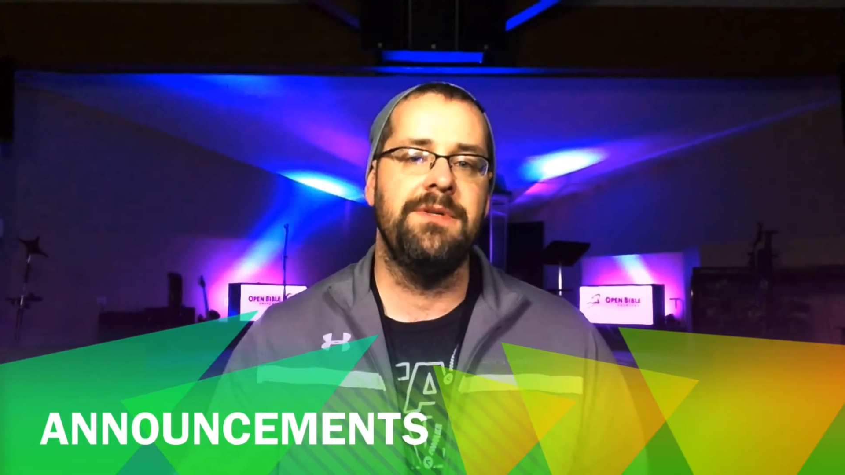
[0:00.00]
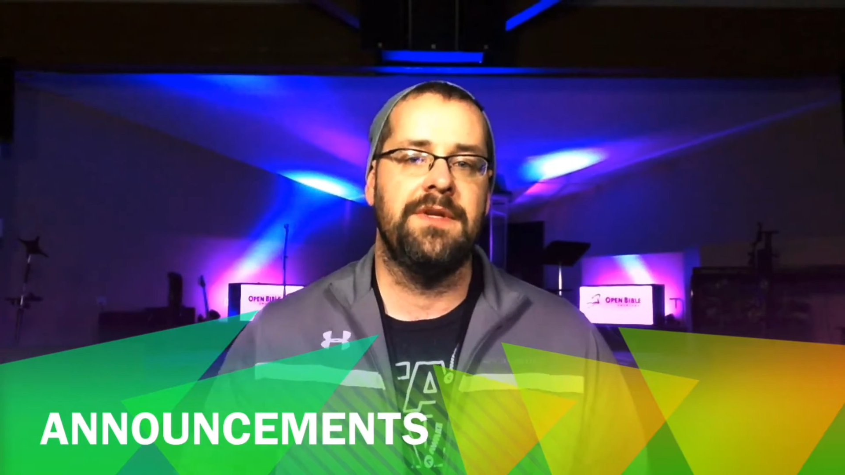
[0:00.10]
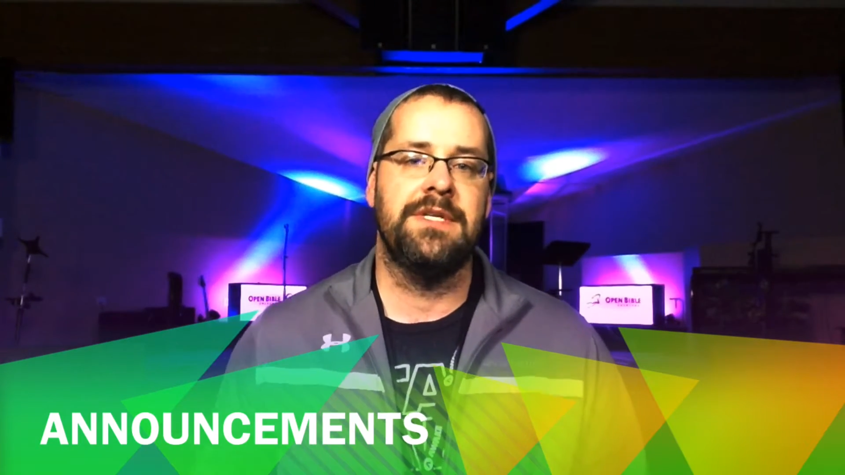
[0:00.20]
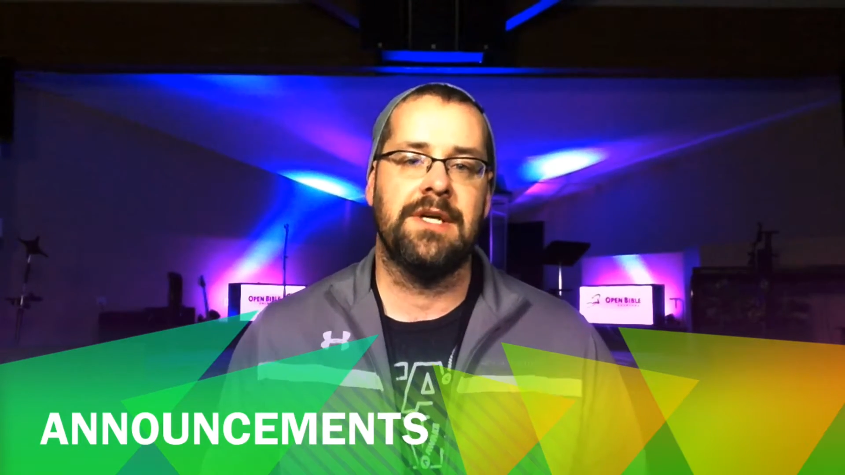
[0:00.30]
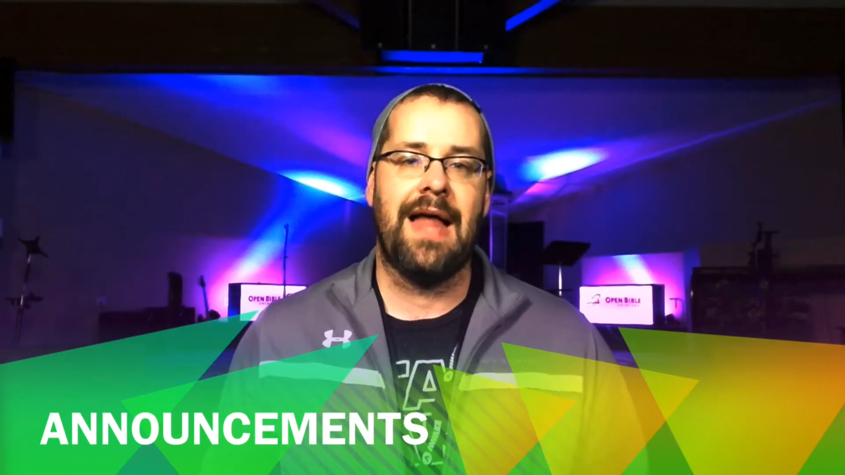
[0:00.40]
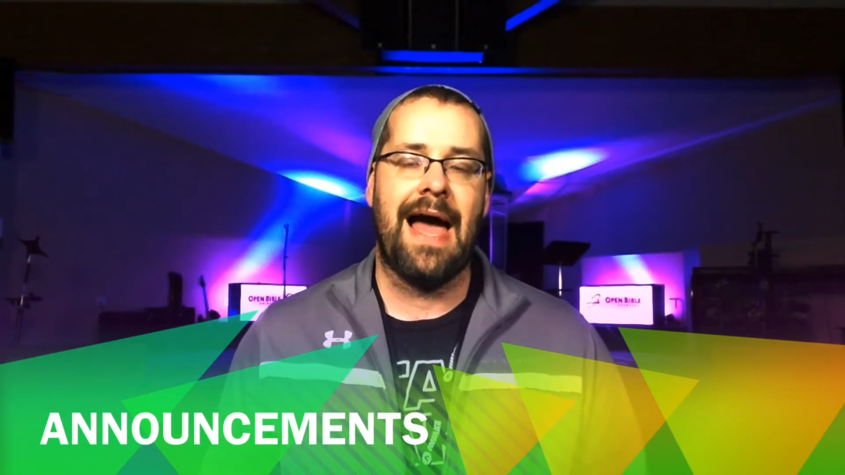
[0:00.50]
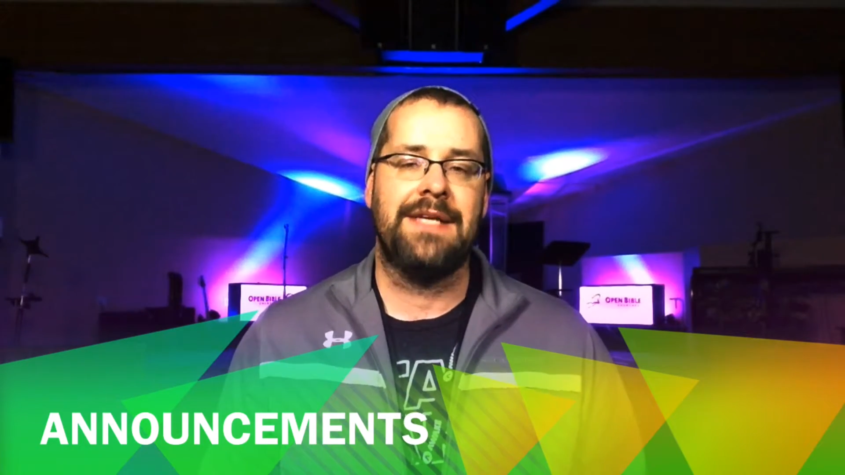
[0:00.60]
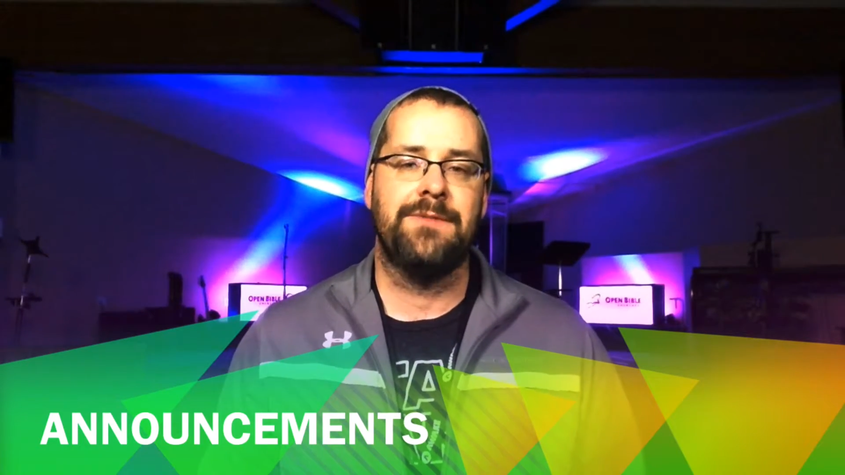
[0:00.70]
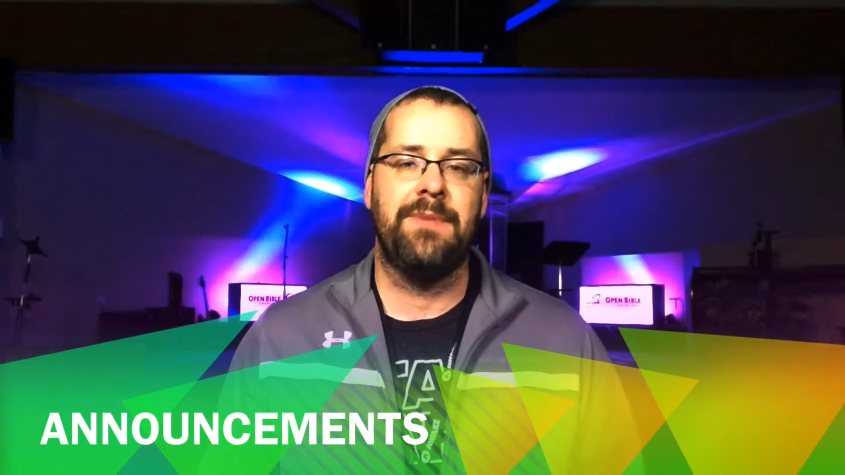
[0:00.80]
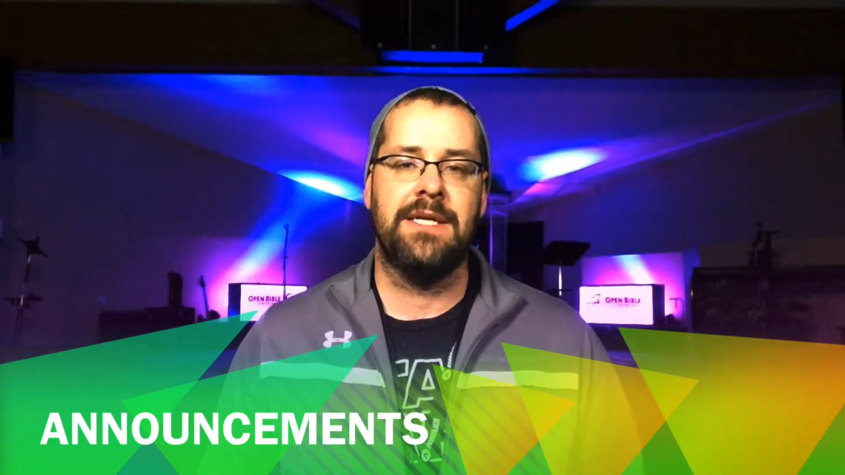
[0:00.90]
to this
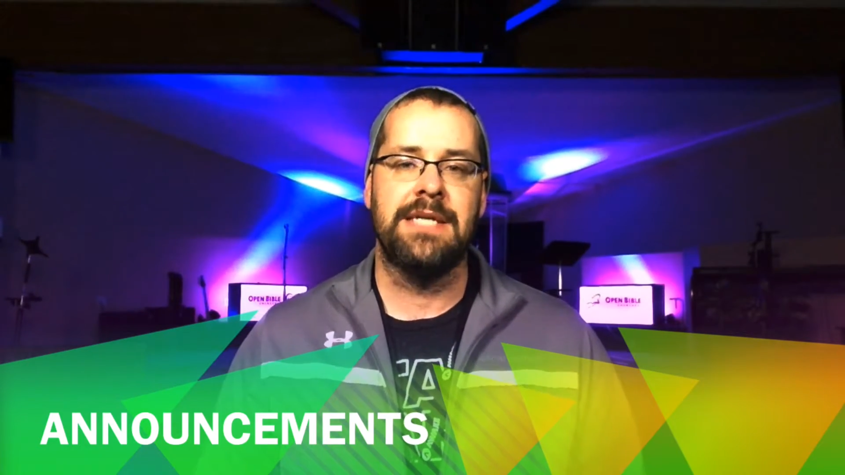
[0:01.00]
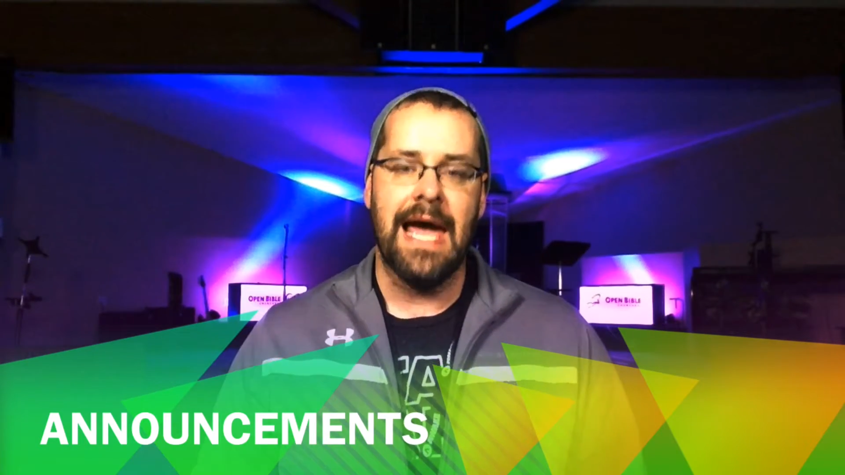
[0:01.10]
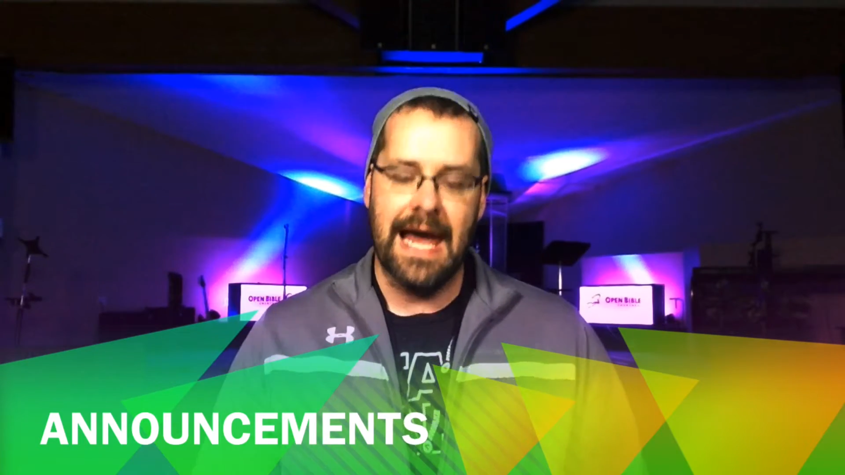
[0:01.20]
class because